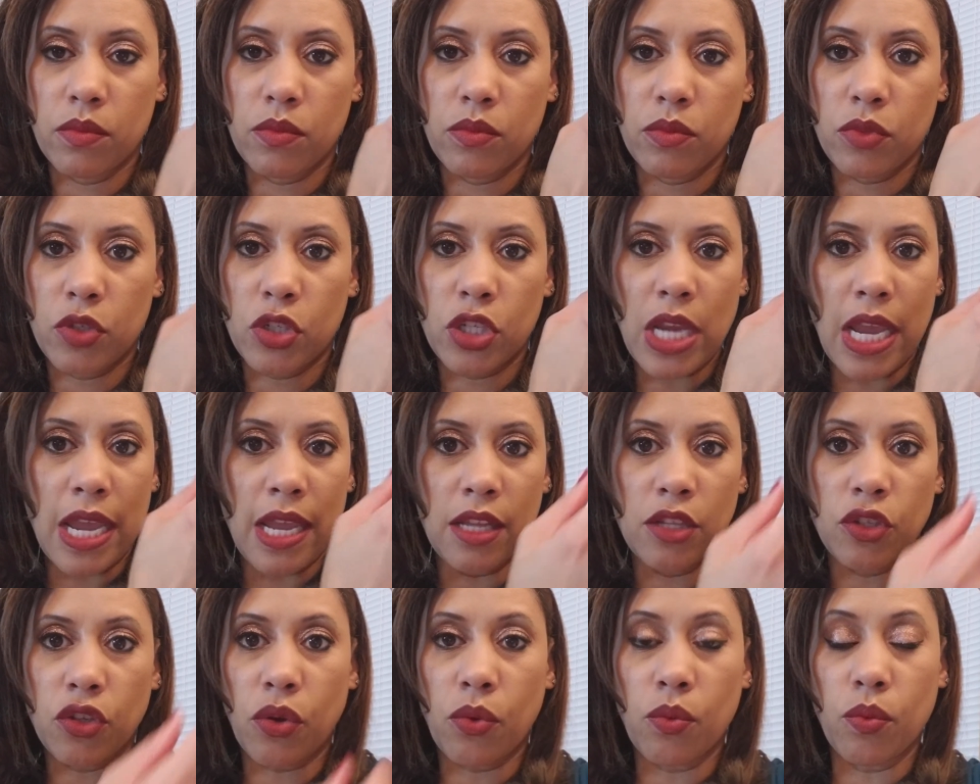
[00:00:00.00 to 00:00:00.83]

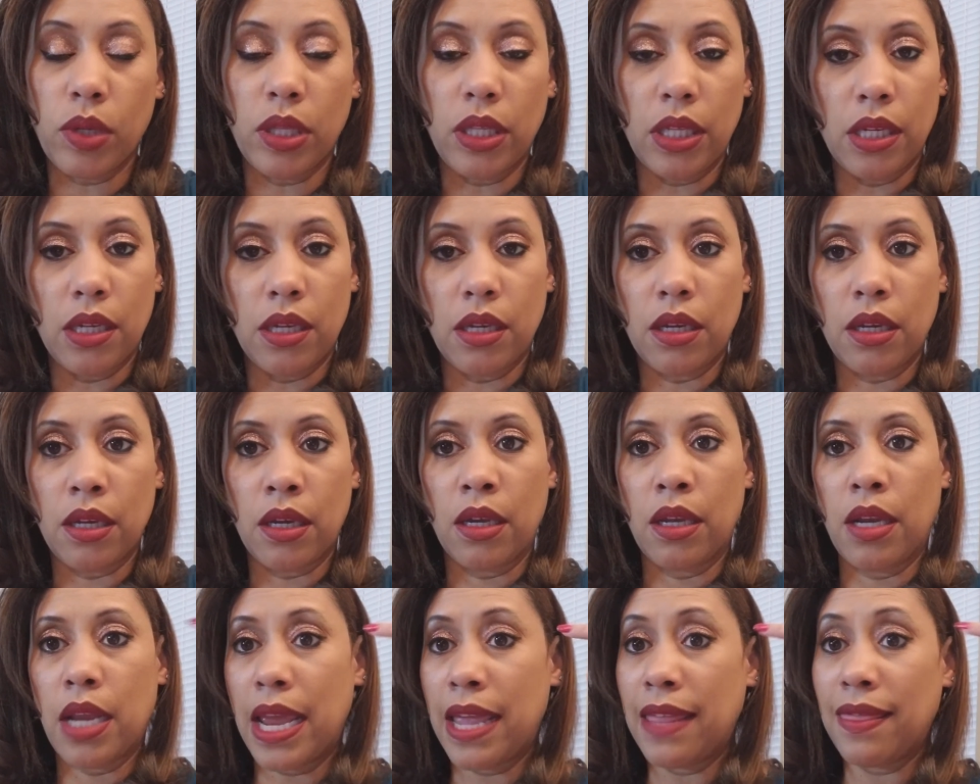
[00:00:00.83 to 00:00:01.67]
shades are really
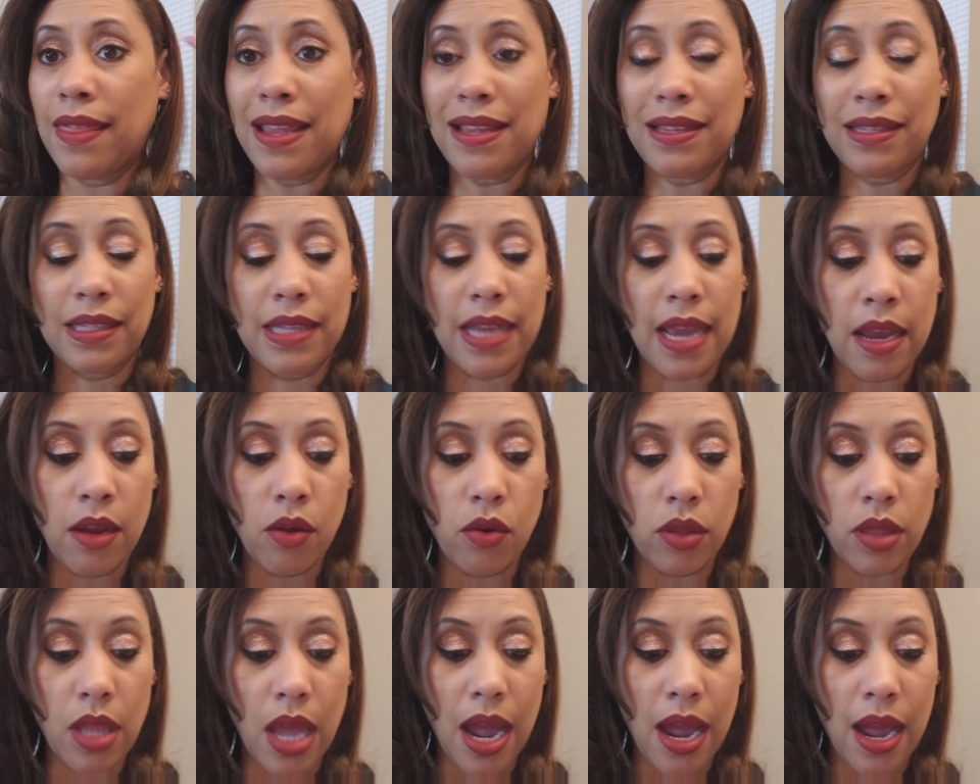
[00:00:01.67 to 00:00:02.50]
good and they stay
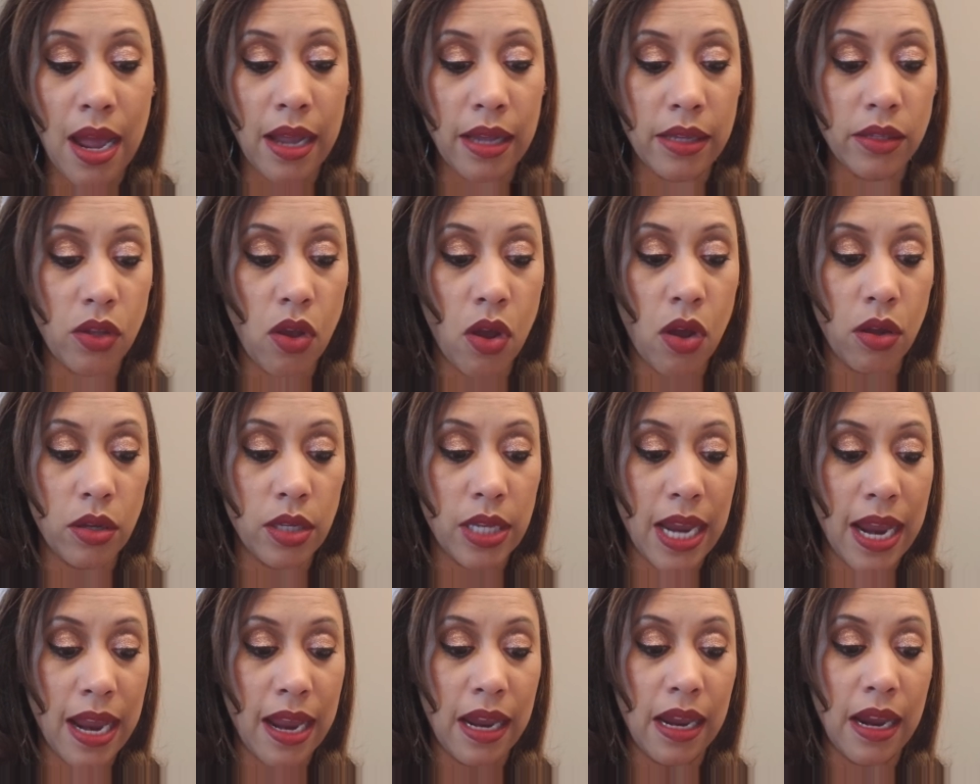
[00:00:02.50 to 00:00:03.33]
on the eyes all
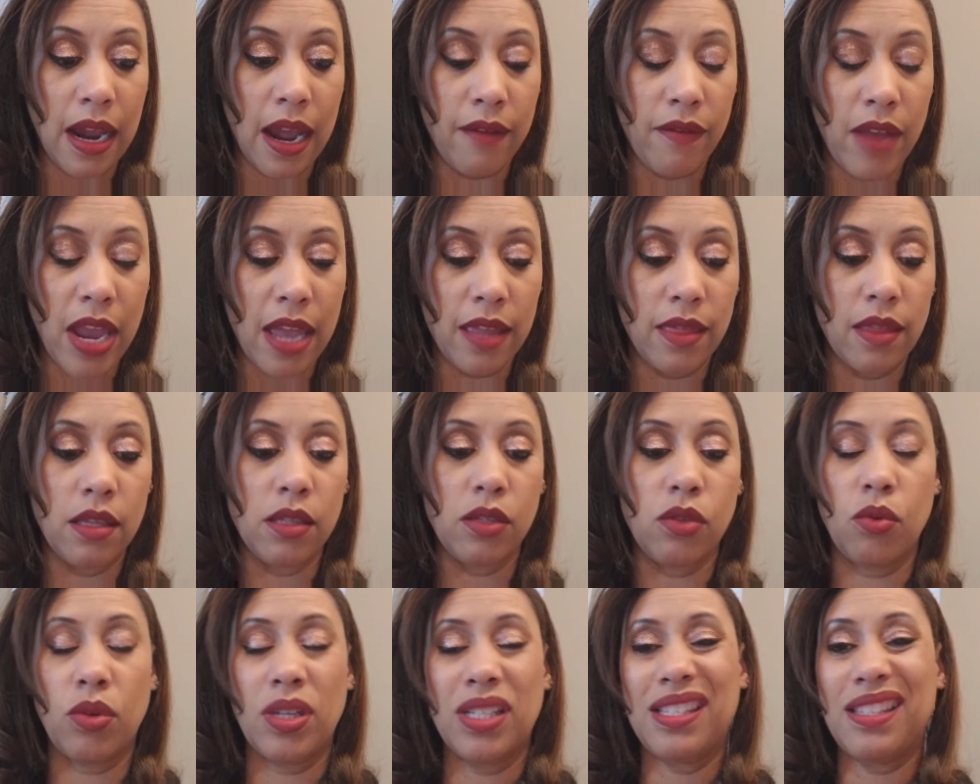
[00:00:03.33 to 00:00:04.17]
day. I've had
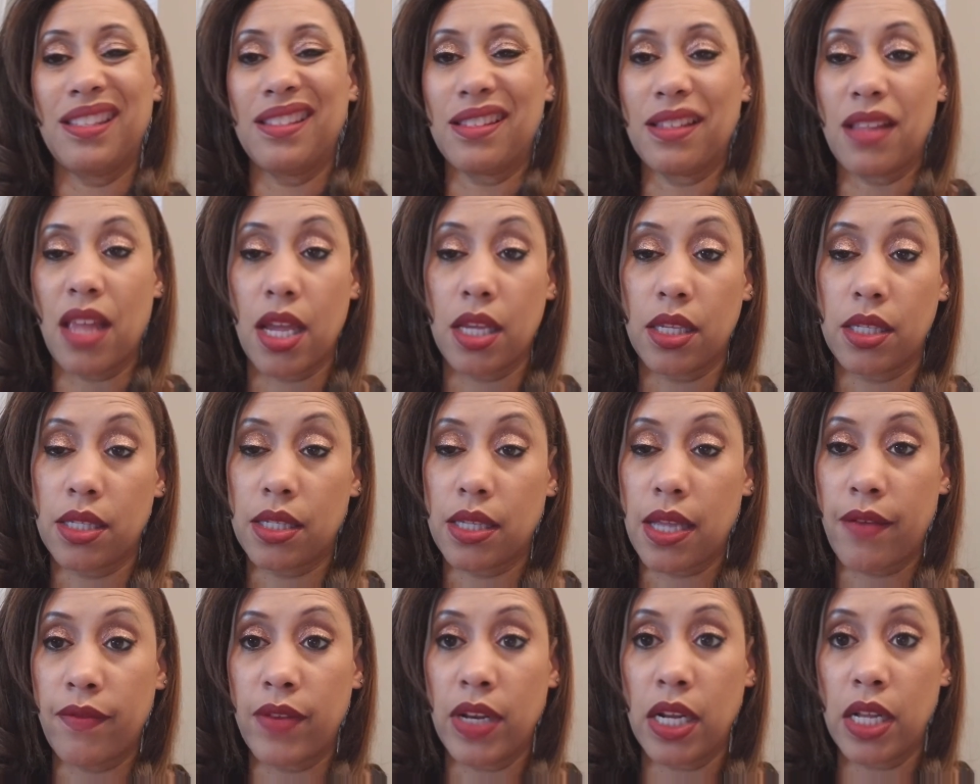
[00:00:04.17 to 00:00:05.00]
this one since like
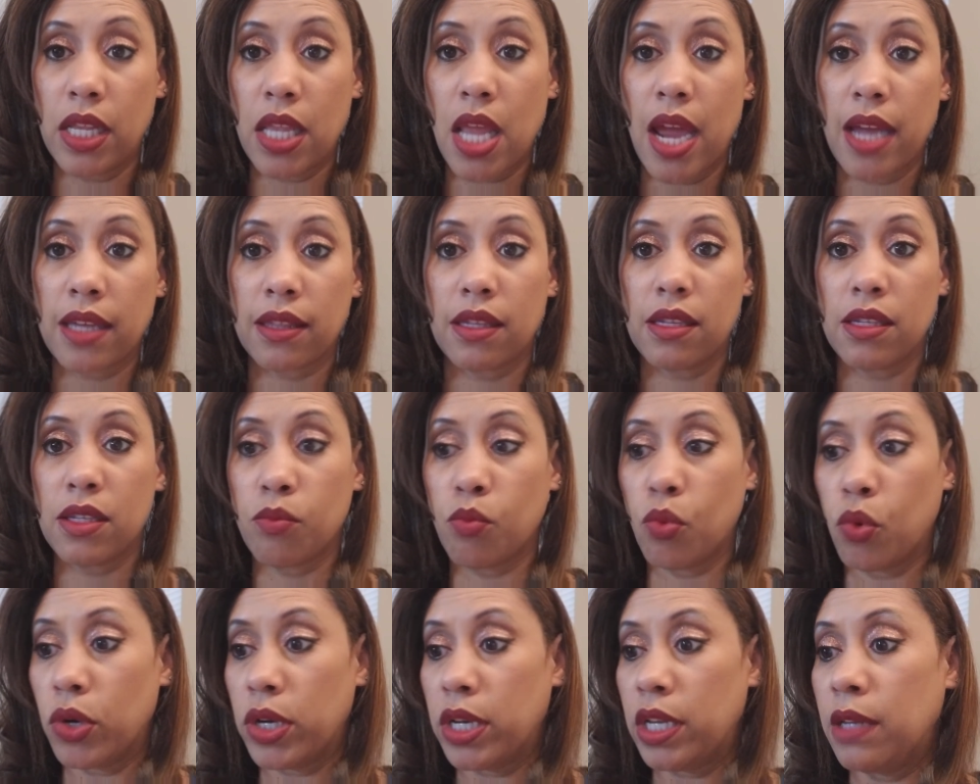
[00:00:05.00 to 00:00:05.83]
7 o'clock this
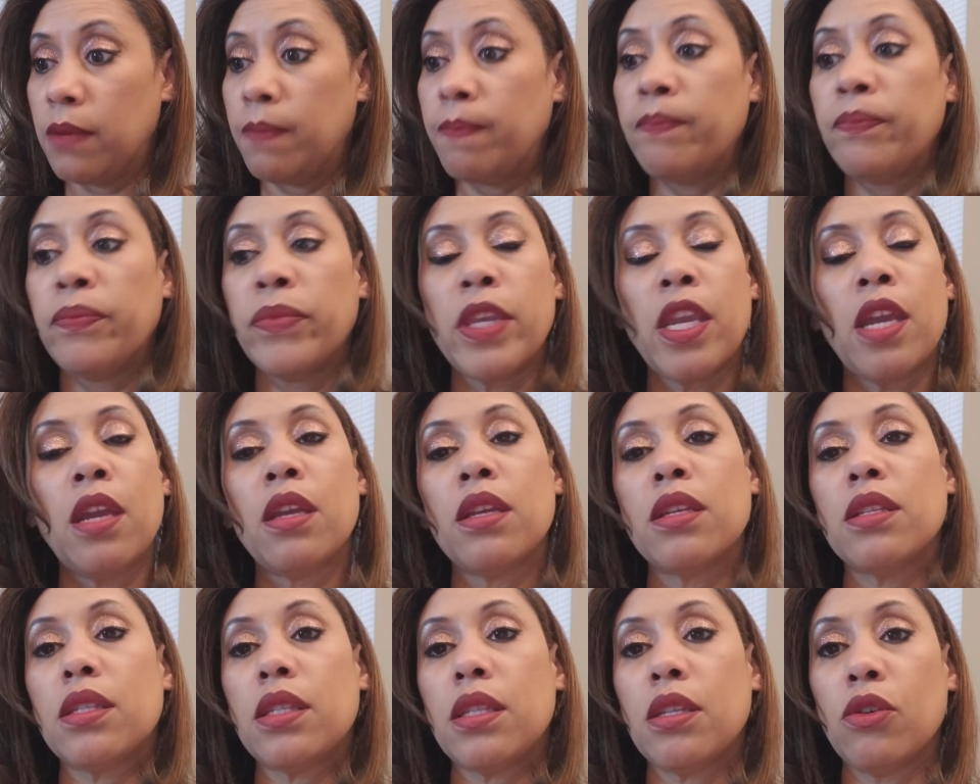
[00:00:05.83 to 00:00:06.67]
morning,
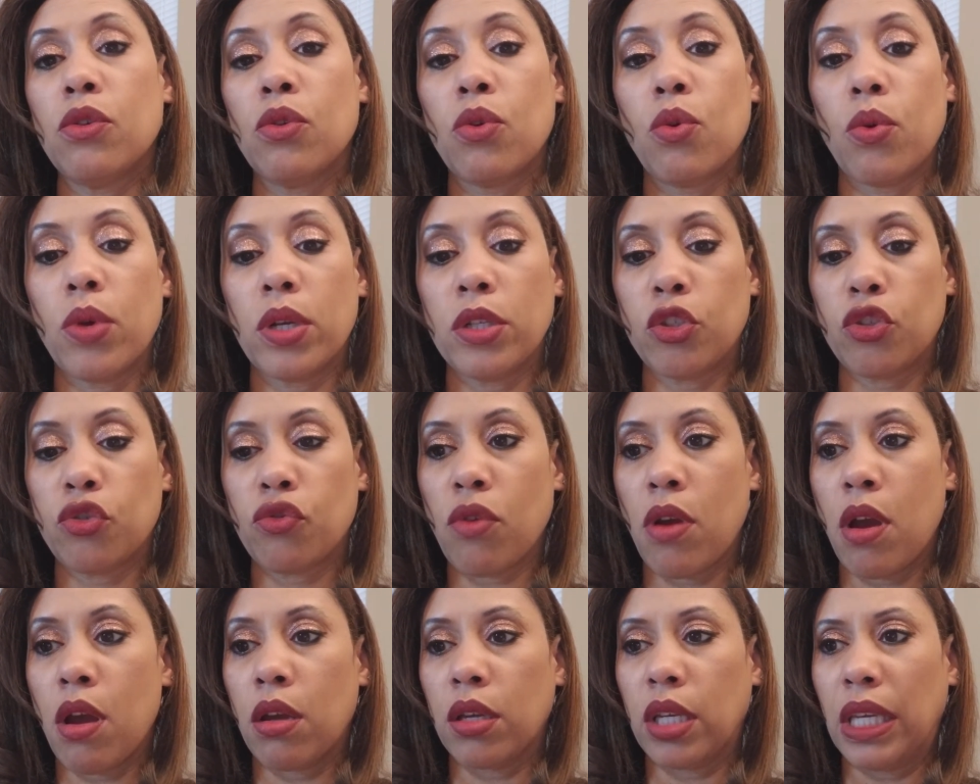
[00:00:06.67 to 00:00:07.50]
still going
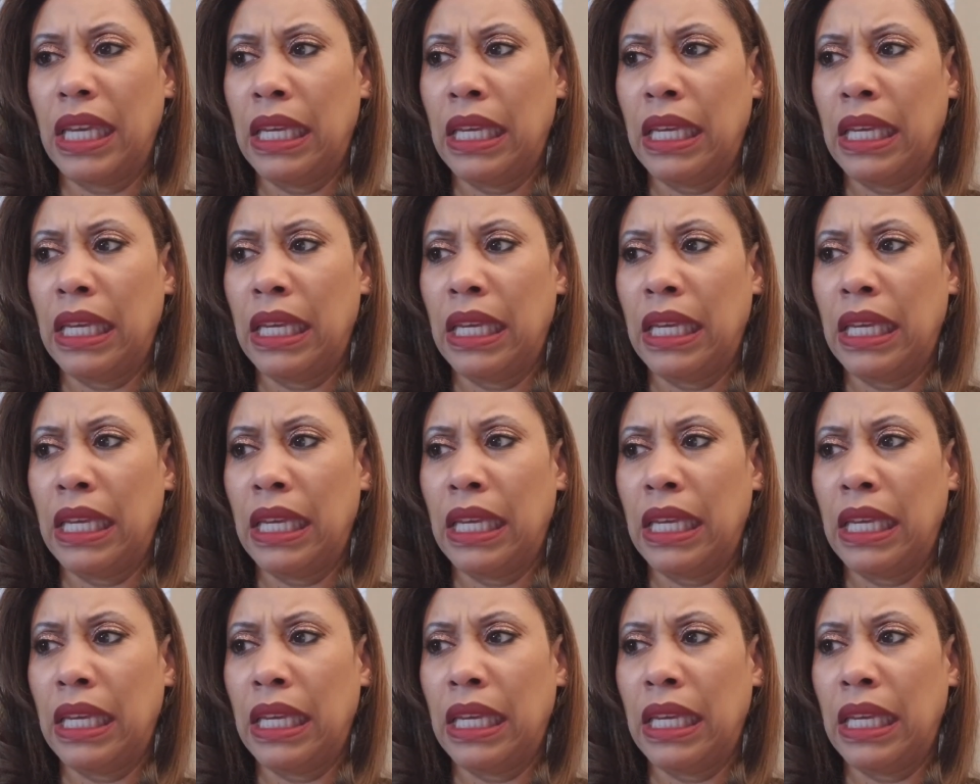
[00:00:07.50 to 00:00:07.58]
strong.